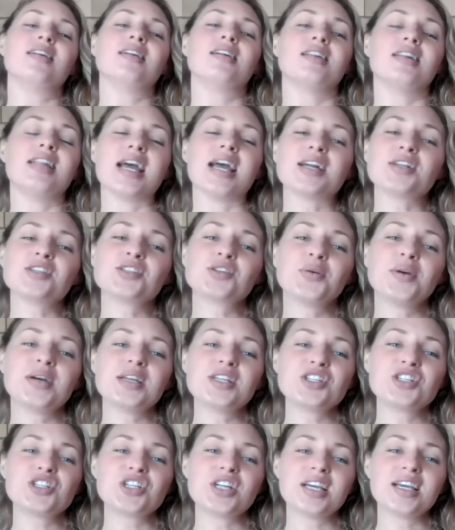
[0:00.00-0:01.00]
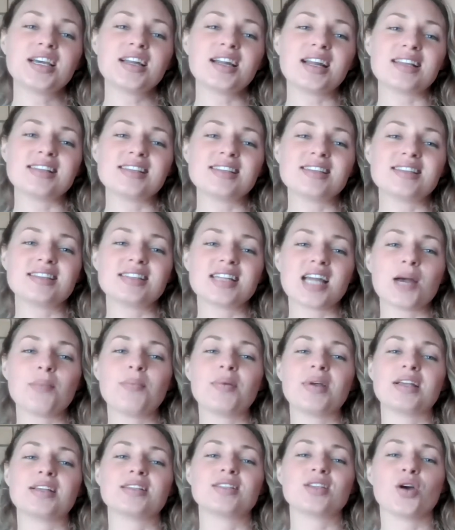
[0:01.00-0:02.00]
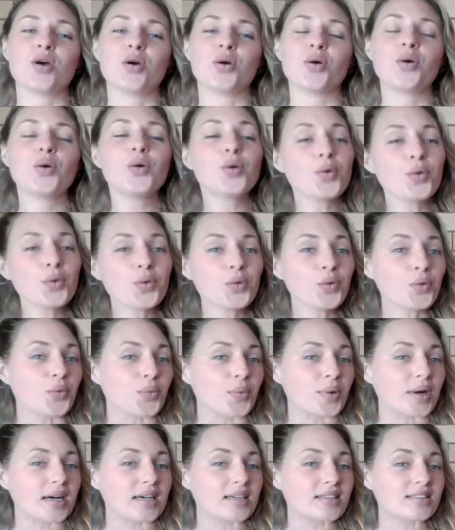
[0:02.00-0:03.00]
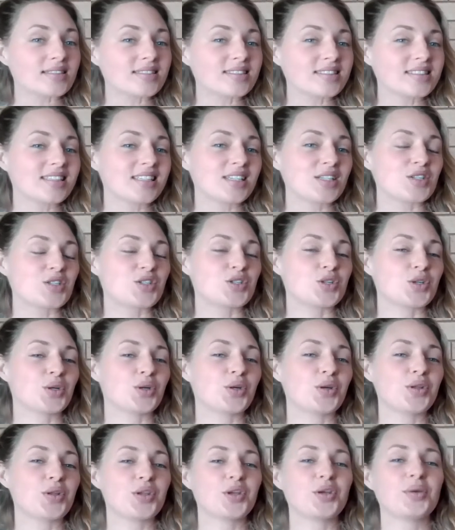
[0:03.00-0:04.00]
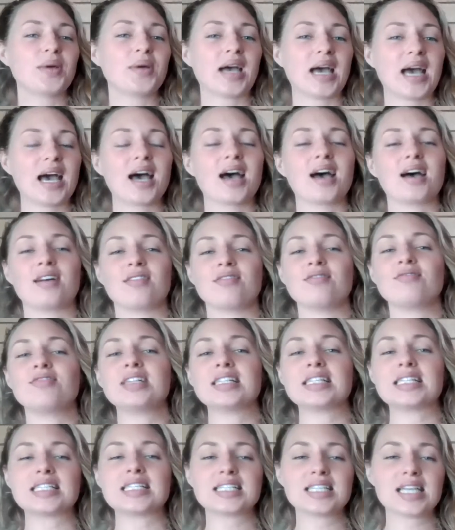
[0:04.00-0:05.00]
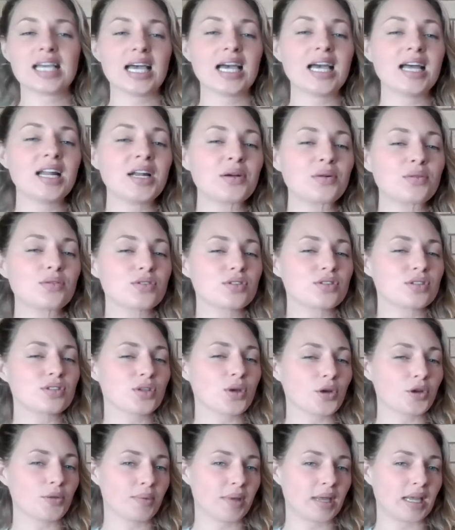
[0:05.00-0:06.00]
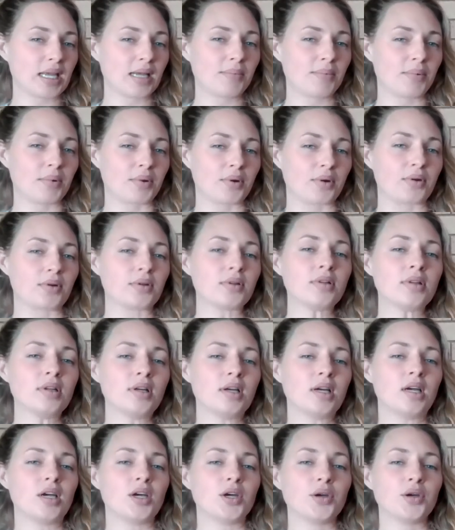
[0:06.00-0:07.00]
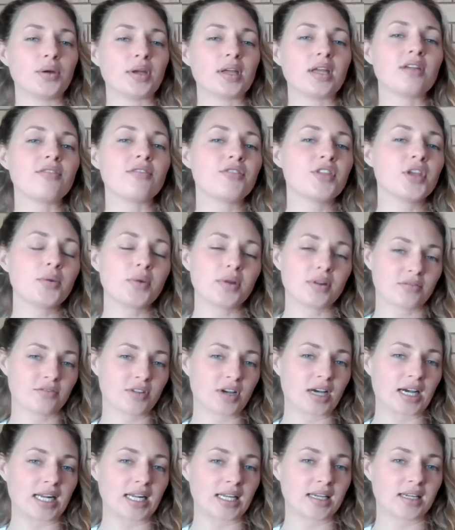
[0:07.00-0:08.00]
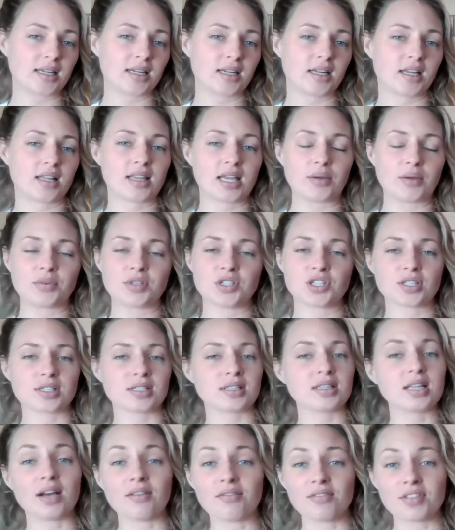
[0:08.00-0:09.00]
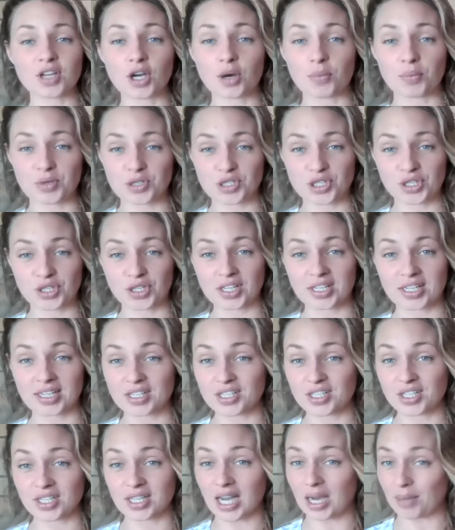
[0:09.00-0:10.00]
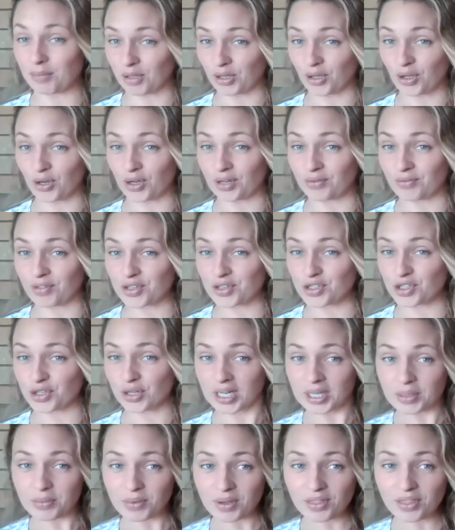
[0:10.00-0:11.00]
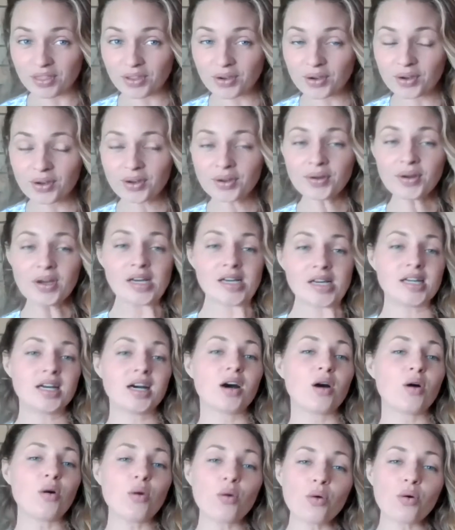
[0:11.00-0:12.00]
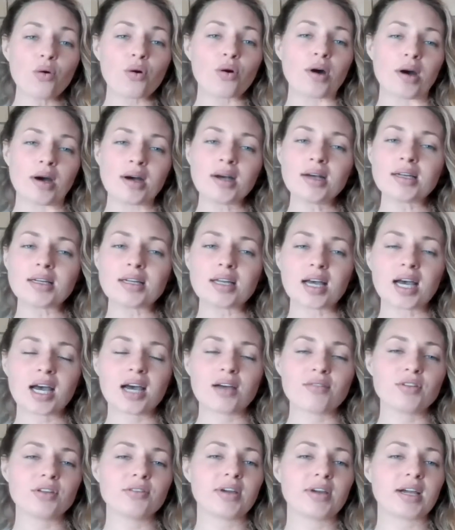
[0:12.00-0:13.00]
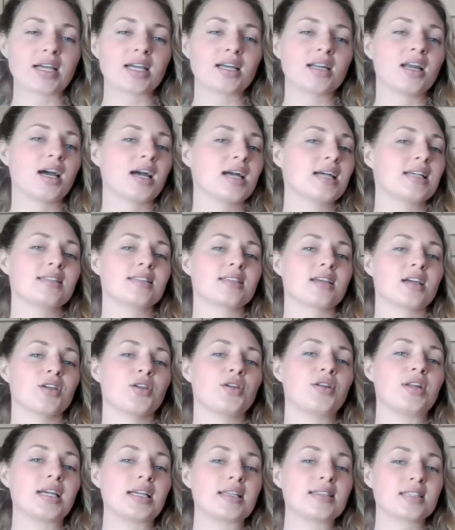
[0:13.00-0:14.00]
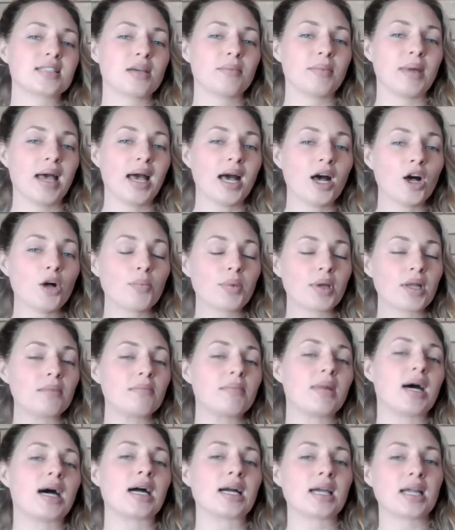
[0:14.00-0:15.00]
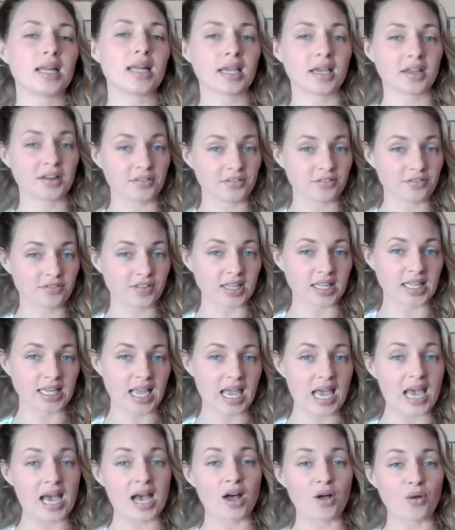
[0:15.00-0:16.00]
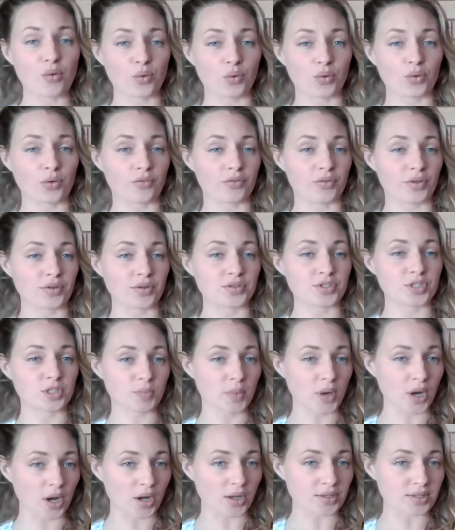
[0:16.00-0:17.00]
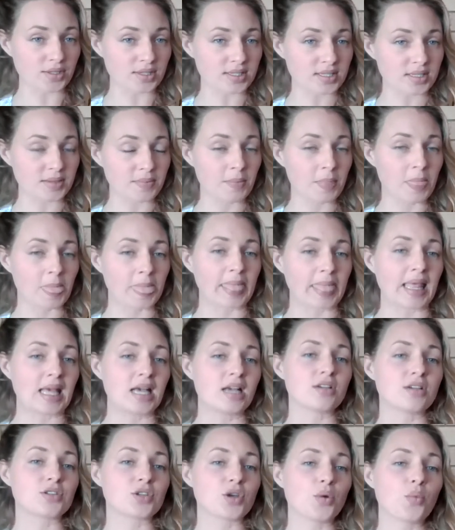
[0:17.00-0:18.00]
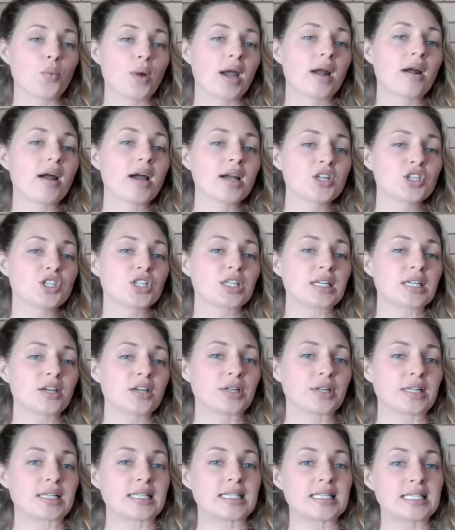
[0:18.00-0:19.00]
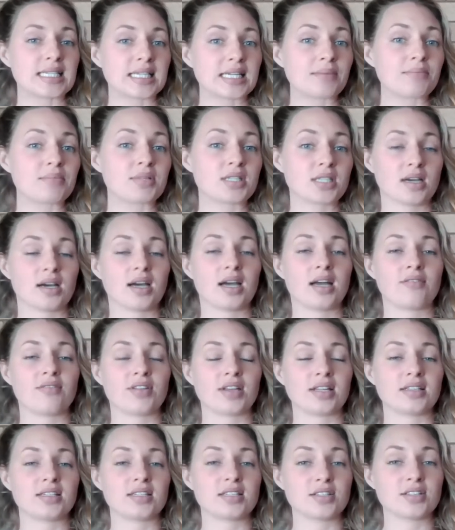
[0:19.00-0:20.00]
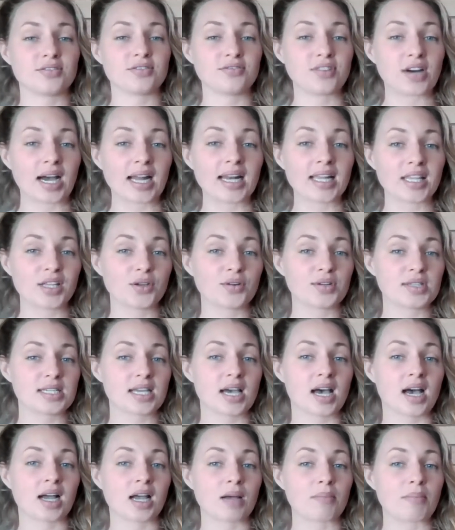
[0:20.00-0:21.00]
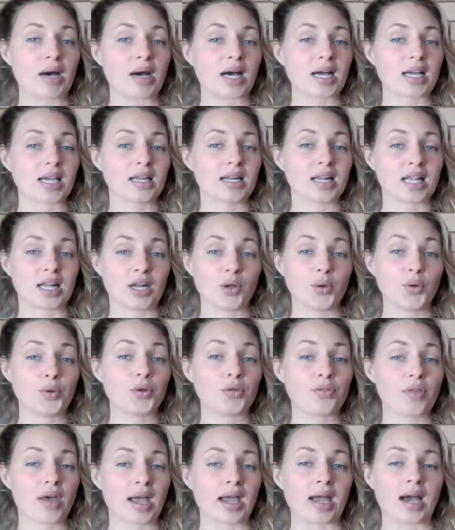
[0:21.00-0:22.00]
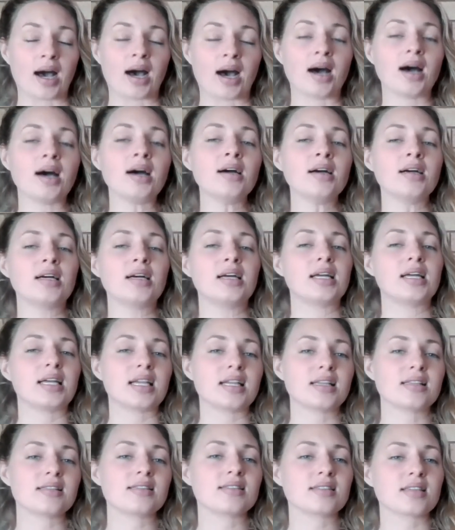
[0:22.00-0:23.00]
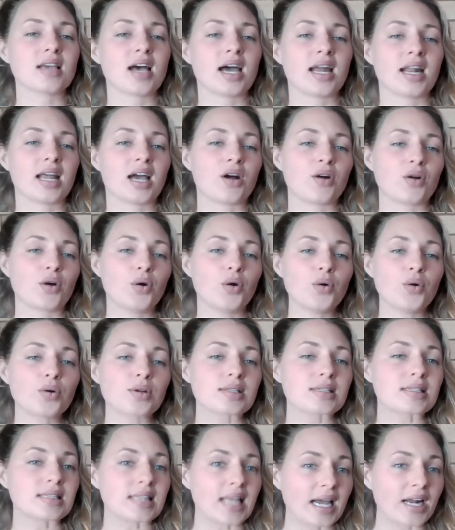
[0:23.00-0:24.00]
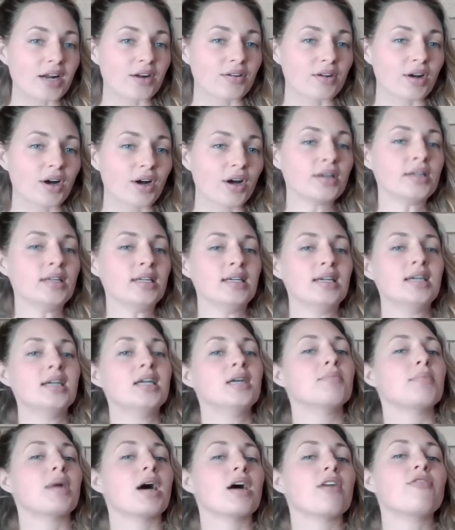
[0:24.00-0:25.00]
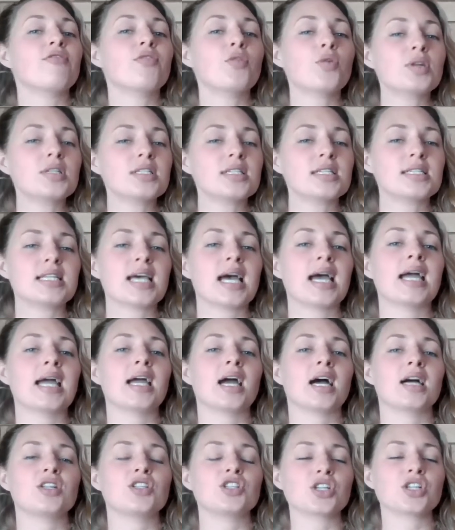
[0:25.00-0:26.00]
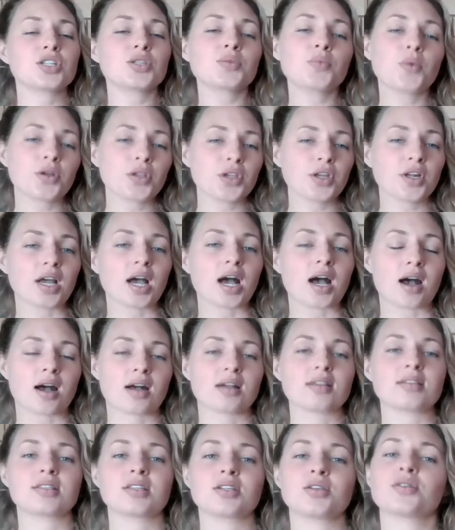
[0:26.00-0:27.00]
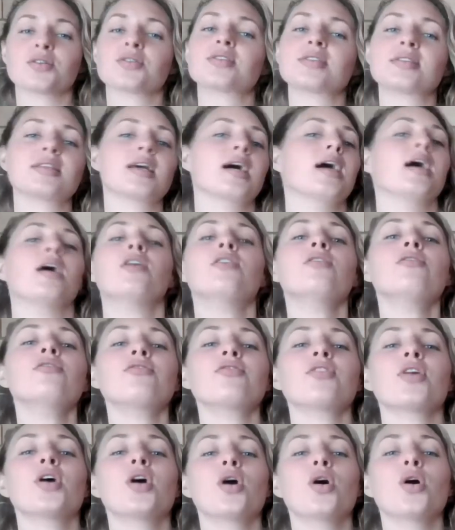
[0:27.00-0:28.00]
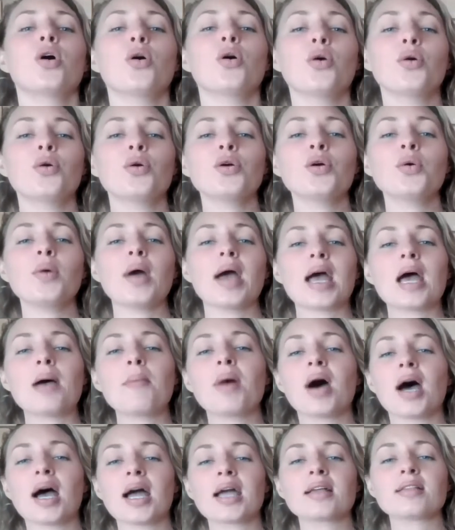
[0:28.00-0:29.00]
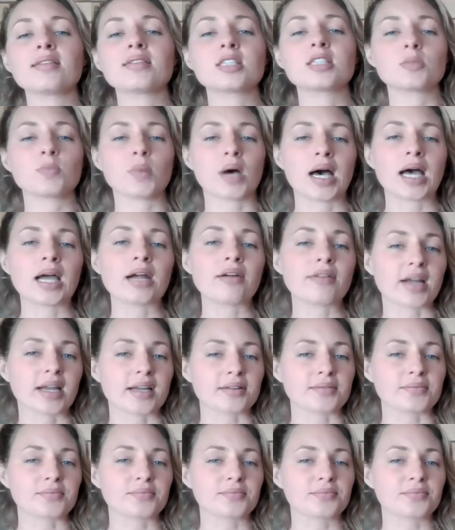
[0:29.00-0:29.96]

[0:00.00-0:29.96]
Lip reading: Next question and step is, who do you have 10 or so people who, if you invited, they would just love the opportunity to come along and retreat with you? Or have you recognized that you need some help in marketing and filling out all of those spots? So we're actually to deep dive into defining your target market and who they are inside our course later on. But for today, I just want you to ask yourself, who am I inspiring?